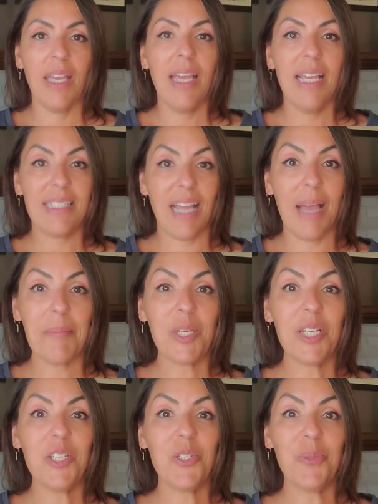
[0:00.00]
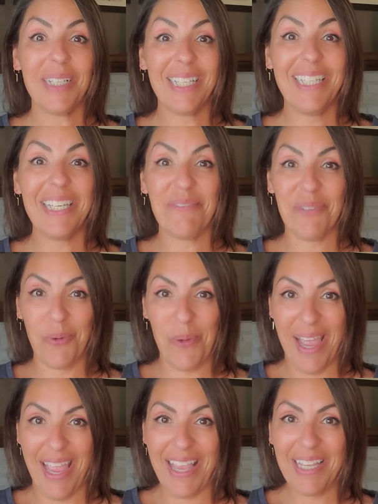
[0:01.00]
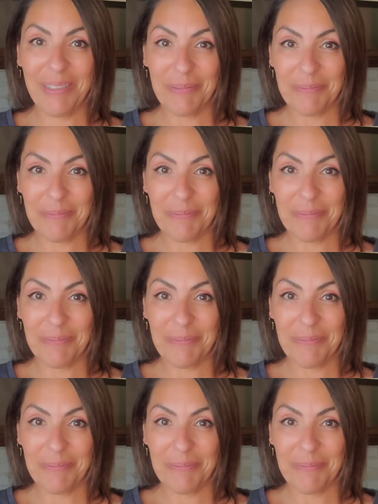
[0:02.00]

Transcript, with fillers: is I'm going to do a giveaway,